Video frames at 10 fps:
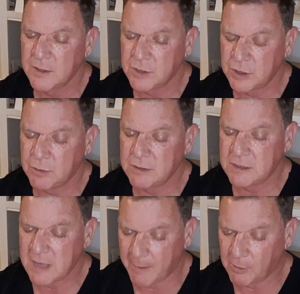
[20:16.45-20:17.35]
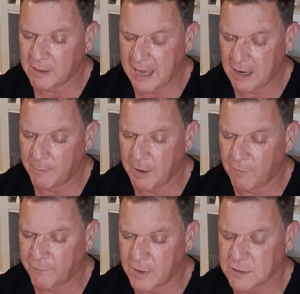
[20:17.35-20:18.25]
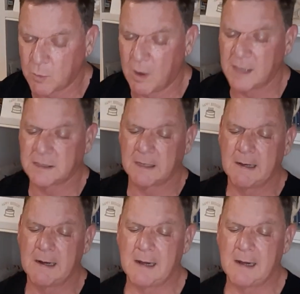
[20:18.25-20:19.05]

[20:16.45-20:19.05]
to do double kettlebell front squats,